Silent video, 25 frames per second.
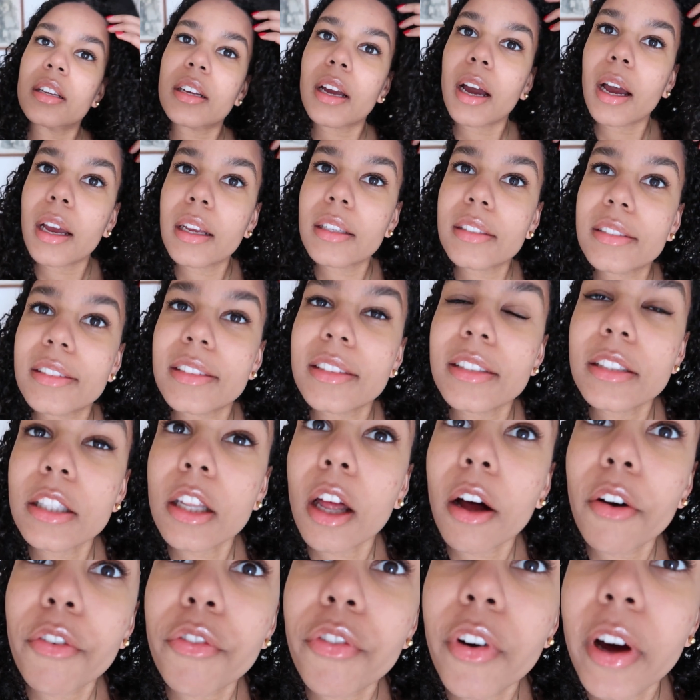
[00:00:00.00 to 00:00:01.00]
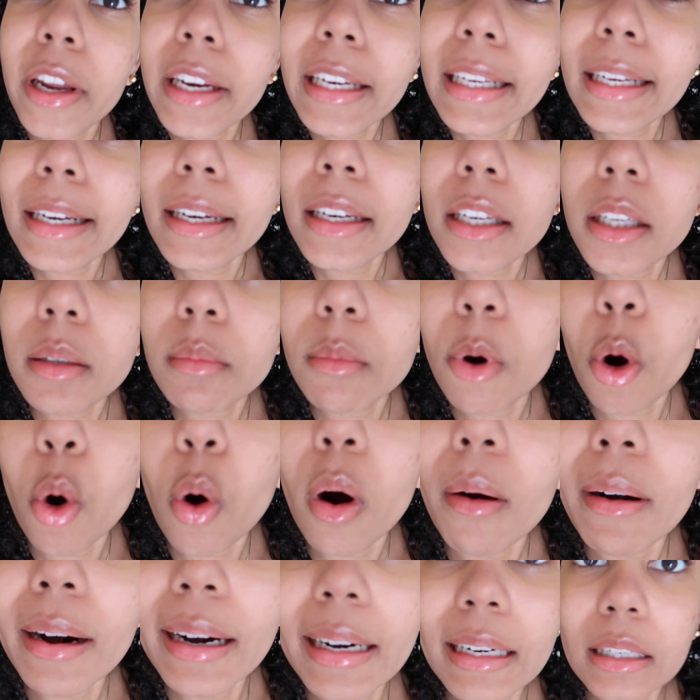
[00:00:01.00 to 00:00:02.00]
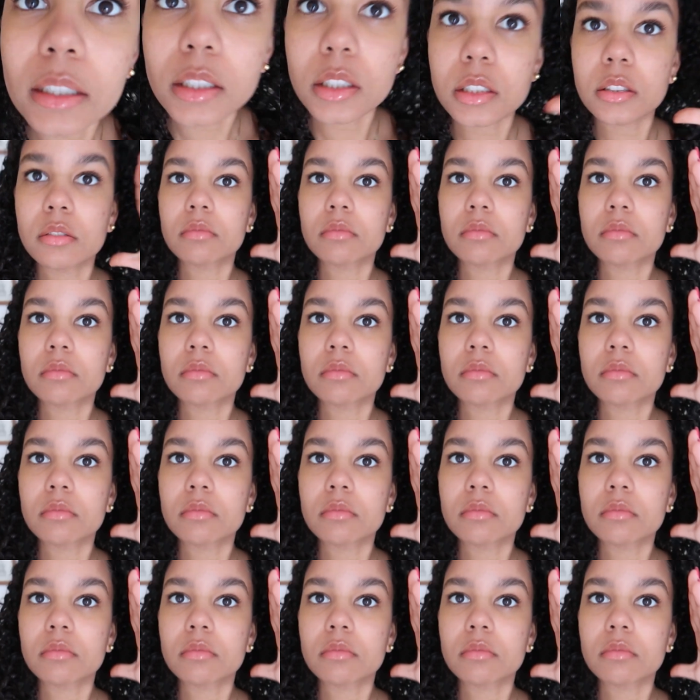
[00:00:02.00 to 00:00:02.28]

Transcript: Guys, this is not funny anymore.